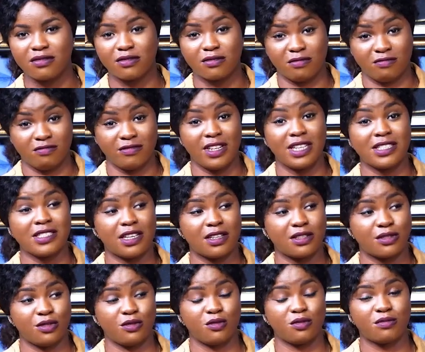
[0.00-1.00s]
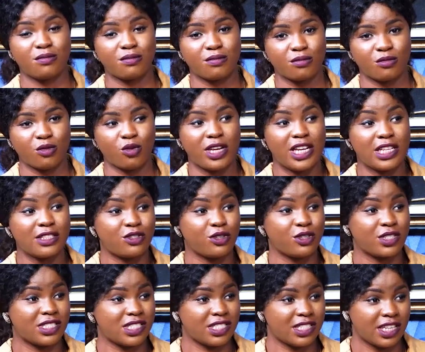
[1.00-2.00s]
Let's assume, or let's
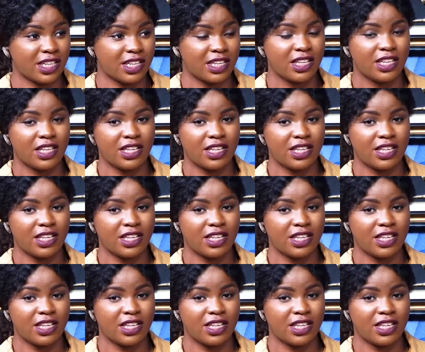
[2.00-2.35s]
just say,